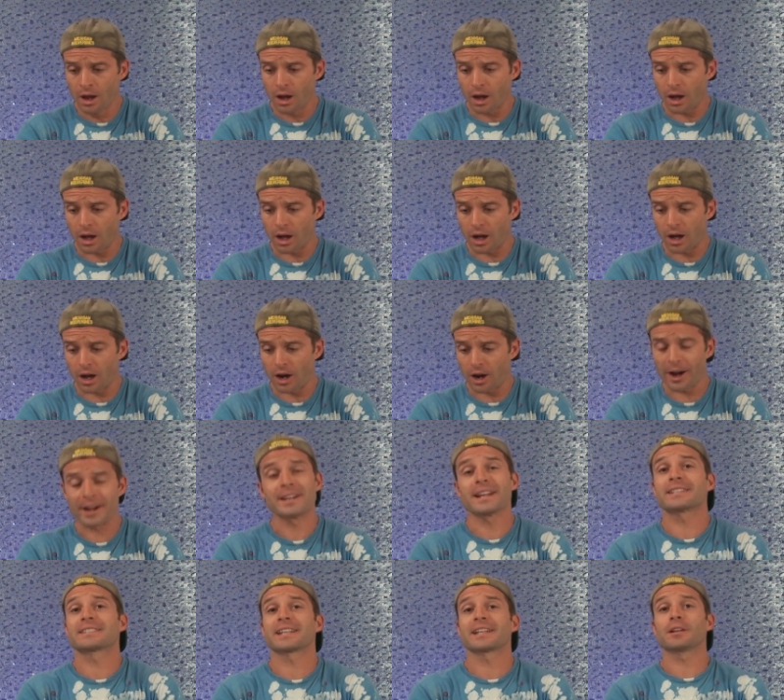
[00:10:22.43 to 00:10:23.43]
All
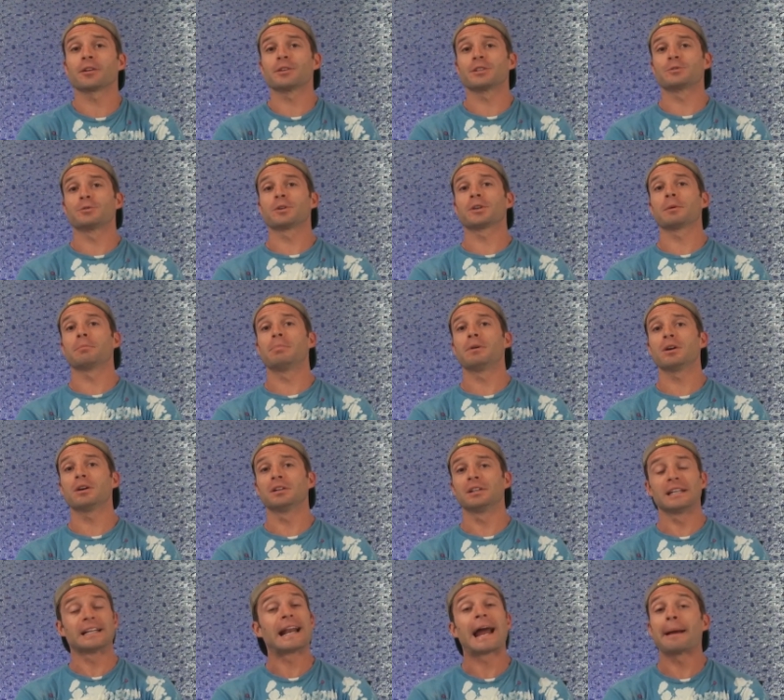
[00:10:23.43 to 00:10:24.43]
right, next category is
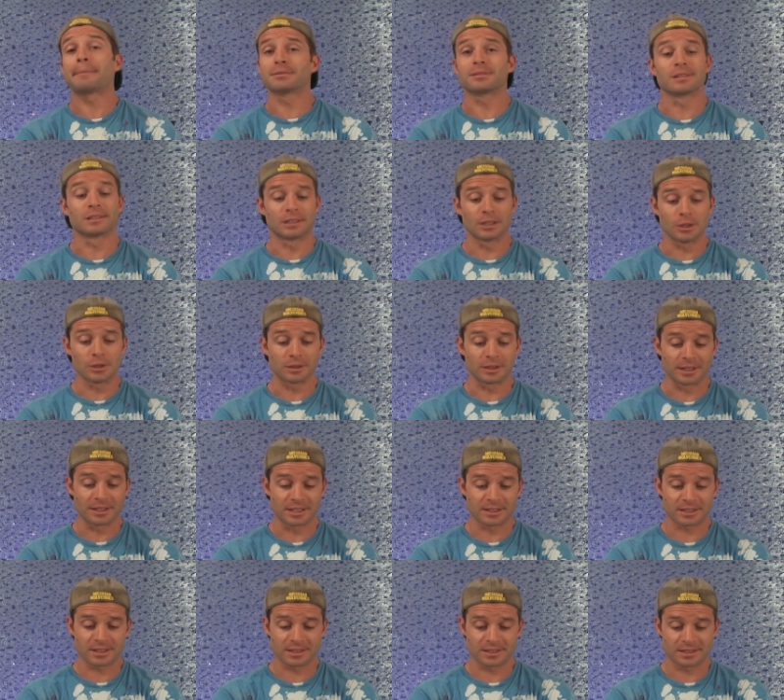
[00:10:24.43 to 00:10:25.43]
drinkability, and absolutely,
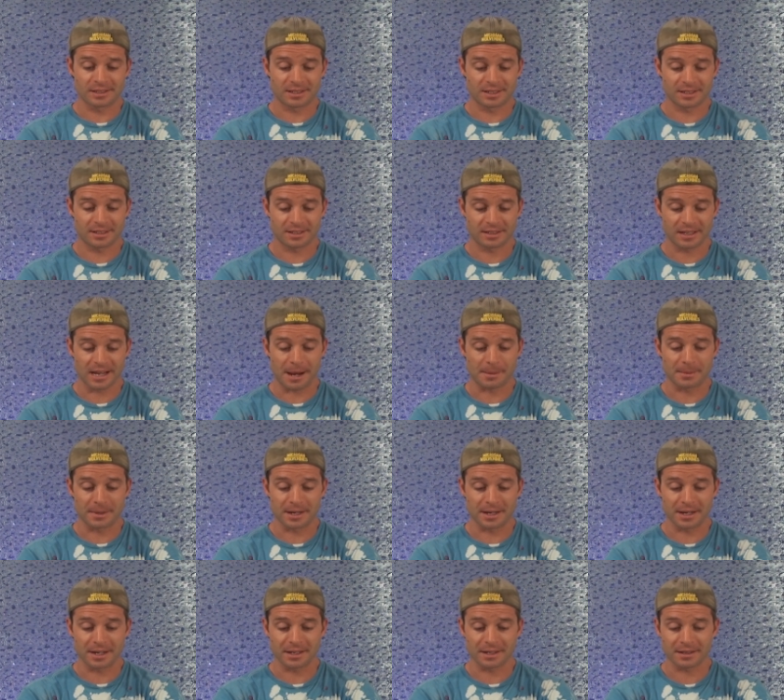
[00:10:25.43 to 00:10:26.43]
this is. I
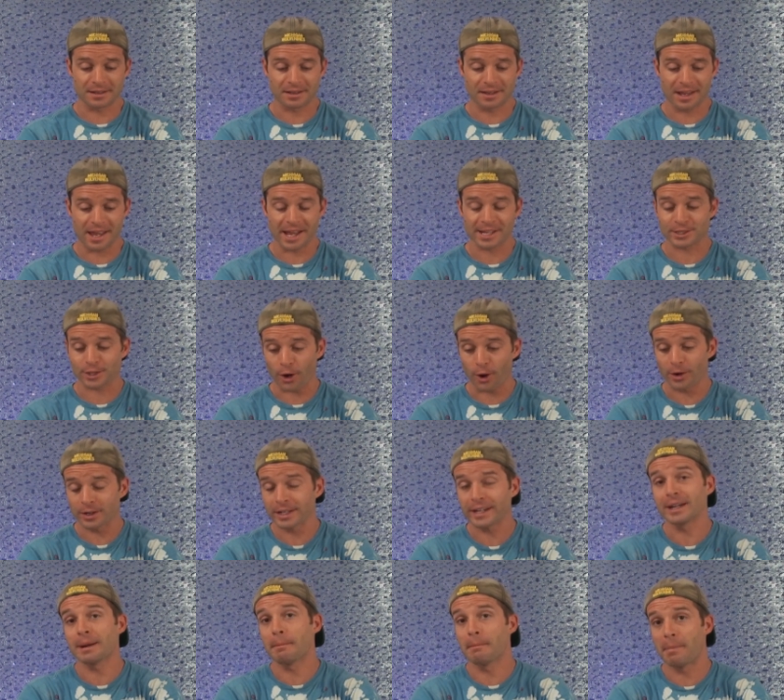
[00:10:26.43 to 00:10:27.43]
mean, it's hard
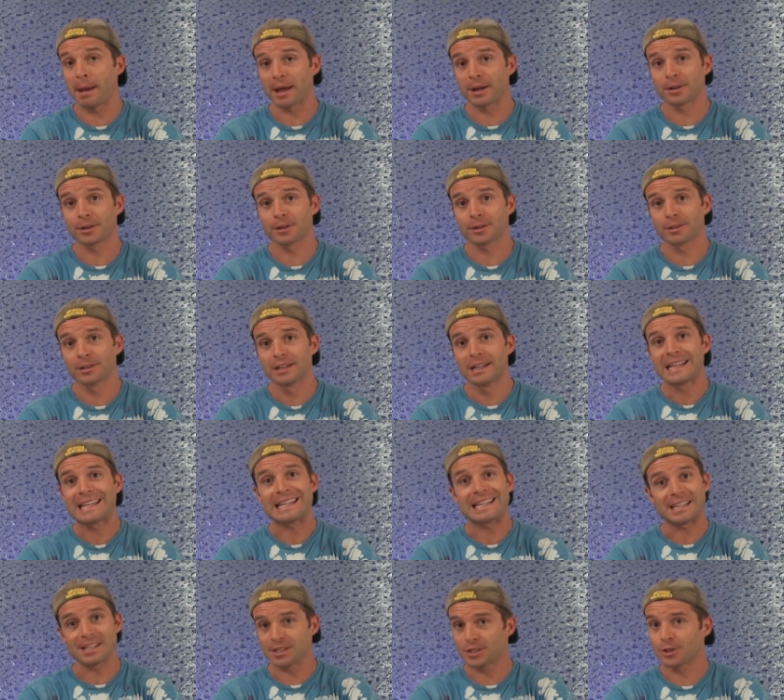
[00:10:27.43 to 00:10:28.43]
to get a better,
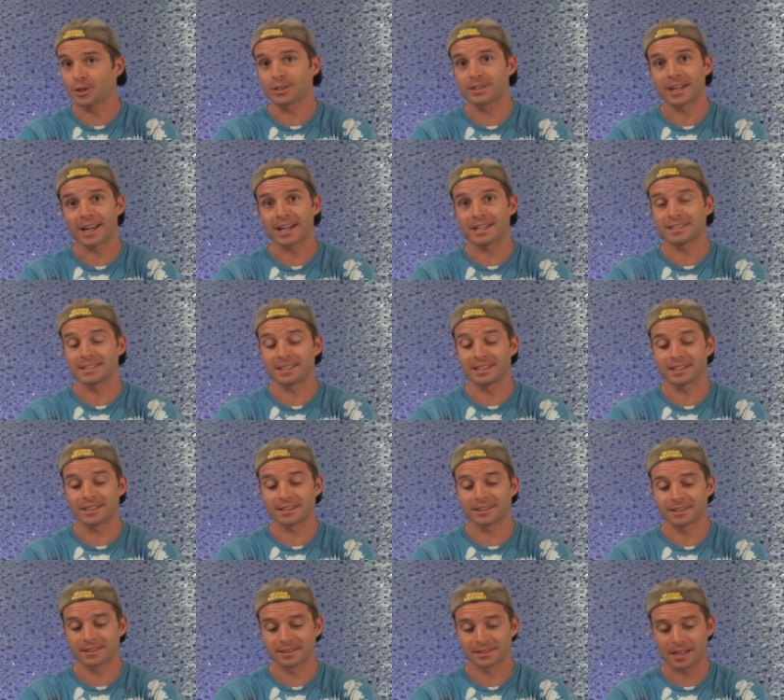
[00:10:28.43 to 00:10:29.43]
easier
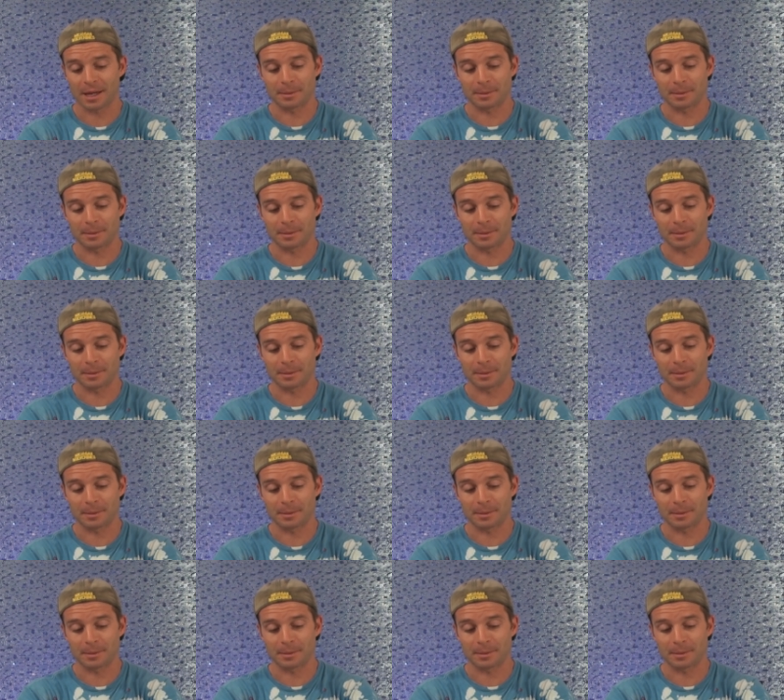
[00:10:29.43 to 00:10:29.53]
tasting.